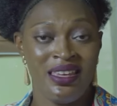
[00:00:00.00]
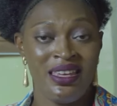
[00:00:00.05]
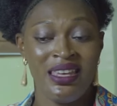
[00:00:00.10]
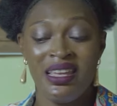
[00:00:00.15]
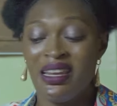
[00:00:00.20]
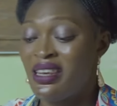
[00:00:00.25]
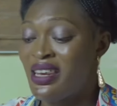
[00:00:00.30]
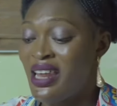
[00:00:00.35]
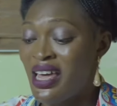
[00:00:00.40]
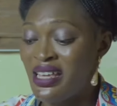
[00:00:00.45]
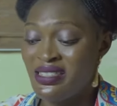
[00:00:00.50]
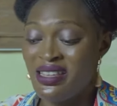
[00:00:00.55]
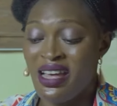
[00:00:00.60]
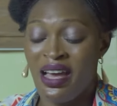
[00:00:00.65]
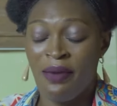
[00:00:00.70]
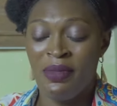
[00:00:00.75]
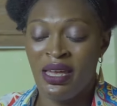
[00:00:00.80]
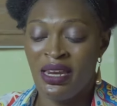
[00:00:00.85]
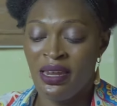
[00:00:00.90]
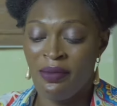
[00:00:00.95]
In less than
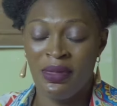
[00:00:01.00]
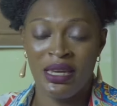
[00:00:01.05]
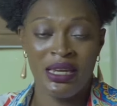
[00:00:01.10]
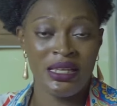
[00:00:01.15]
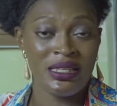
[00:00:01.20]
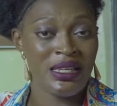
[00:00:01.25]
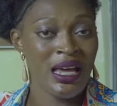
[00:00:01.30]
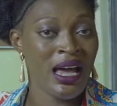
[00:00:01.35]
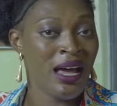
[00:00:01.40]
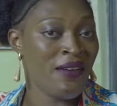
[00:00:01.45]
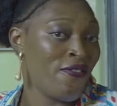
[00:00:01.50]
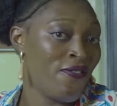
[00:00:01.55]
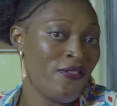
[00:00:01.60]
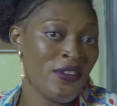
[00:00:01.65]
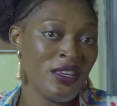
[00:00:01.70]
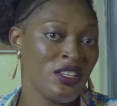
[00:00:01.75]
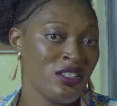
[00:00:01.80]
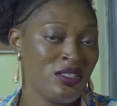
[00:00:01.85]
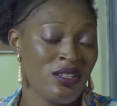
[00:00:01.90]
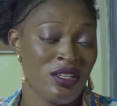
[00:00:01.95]
how many minutes, I've
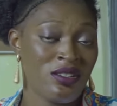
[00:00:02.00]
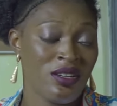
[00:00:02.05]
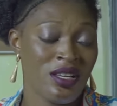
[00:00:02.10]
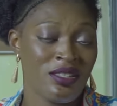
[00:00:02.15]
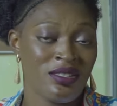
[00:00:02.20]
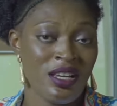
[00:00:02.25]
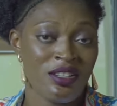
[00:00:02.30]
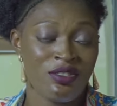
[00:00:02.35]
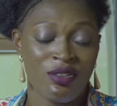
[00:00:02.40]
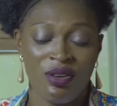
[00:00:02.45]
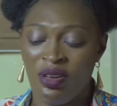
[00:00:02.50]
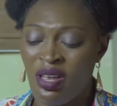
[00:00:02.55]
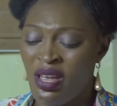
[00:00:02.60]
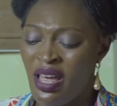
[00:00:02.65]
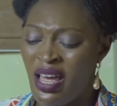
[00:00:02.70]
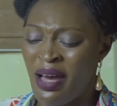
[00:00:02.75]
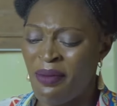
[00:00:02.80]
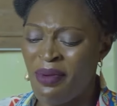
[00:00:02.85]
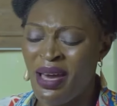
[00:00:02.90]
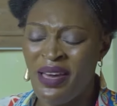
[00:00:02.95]
finished the transaction.
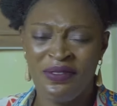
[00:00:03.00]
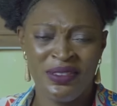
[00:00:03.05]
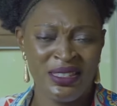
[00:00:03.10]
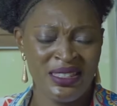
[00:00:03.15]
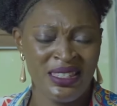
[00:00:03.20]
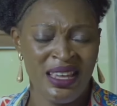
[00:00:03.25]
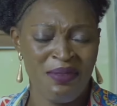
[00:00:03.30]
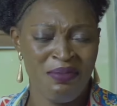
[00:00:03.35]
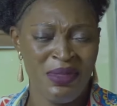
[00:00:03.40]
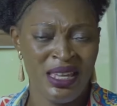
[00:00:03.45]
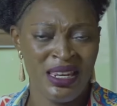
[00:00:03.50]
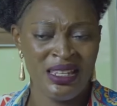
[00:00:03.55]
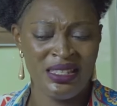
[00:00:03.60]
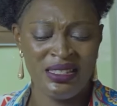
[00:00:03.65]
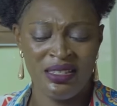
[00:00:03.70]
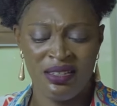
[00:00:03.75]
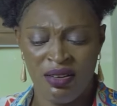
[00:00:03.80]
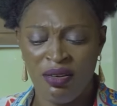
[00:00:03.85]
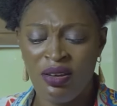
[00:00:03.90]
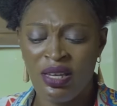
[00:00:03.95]
Am I even saying
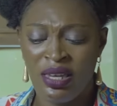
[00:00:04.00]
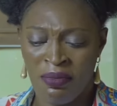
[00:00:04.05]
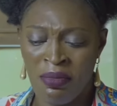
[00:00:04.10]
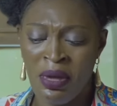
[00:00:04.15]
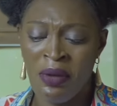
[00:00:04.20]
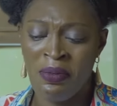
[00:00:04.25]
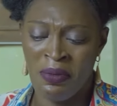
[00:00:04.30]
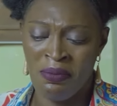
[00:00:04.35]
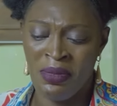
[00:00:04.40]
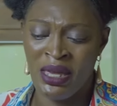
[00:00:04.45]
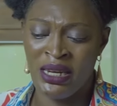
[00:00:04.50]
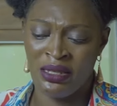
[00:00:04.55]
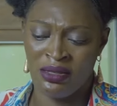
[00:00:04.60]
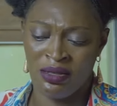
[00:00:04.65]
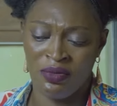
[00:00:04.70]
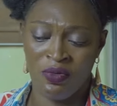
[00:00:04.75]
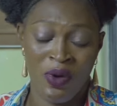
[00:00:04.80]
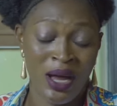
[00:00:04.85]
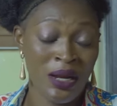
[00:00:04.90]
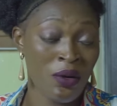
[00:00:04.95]
minutes? Okay, maybe
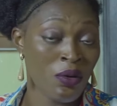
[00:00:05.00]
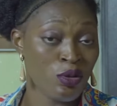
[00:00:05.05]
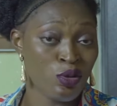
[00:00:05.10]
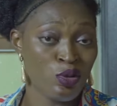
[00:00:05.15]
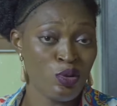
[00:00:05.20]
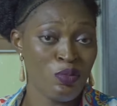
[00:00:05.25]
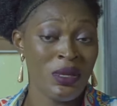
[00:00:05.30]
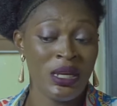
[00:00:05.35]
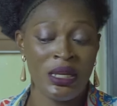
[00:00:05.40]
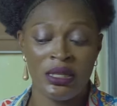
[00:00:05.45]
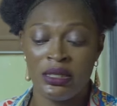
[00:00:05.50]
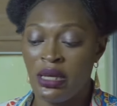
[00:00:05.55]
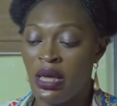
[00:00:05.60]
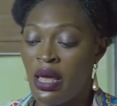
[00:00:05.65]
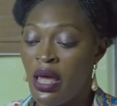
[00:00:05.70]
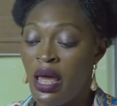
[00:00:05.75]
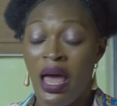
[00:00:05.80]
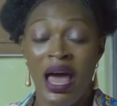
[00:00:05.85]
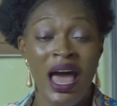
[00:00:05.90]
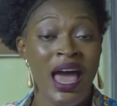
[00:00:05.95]
minutes, 1 or 2 minutes.
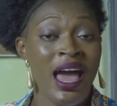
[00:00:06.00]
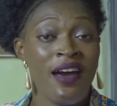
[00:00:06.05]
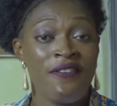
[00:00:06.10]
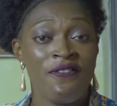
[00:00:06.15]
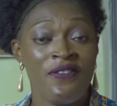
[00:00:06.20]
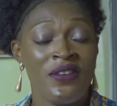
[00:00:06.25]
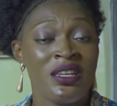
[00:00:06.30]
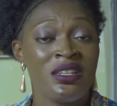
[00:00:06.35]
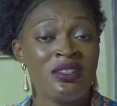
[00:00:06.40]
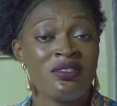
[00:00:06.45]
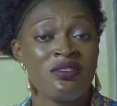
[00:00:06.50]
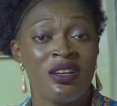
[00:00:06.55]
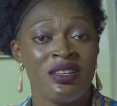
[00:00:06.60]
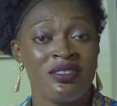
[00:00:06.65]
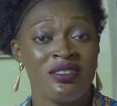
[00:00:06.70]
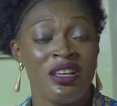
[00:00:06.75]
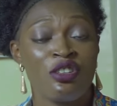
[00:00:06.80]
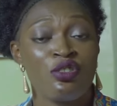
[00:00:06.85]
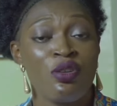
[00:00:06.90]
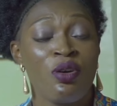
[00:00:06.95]
I have finished
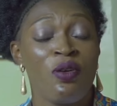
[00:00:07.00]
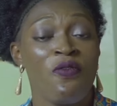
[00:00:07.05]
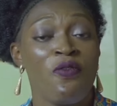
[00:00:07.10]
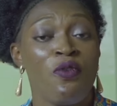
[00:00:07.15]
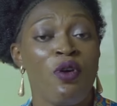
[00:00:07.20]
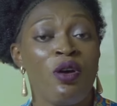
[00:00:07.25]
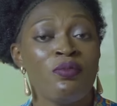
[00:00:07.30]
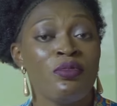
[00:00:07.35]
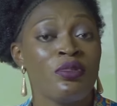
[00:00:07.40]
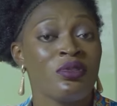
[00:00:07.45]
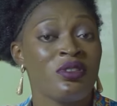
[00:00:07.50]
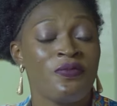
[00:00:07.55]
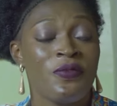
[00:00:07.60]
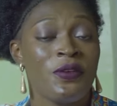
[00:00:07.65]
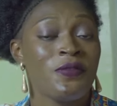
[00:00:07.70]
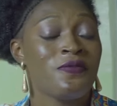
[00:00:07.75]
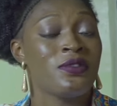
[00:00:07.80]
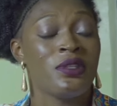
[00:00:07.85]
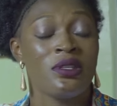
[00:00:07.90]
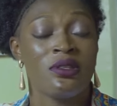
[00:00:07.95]
transaction of almost
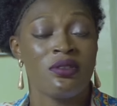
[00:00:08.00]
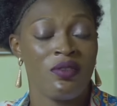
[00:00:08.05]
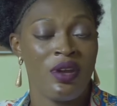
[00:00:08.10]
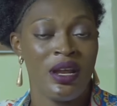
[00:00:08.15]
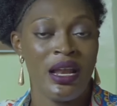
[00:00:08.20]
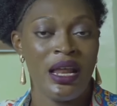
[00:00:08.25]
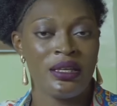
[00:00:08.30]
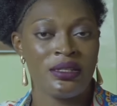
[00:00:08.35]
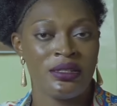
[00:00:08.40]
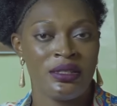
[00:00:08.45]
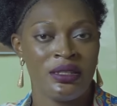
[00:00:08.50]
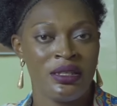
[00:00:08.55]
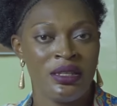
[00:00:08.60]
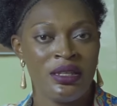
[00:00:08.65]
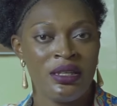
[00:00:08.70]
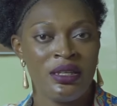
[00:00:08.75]
50 trailers.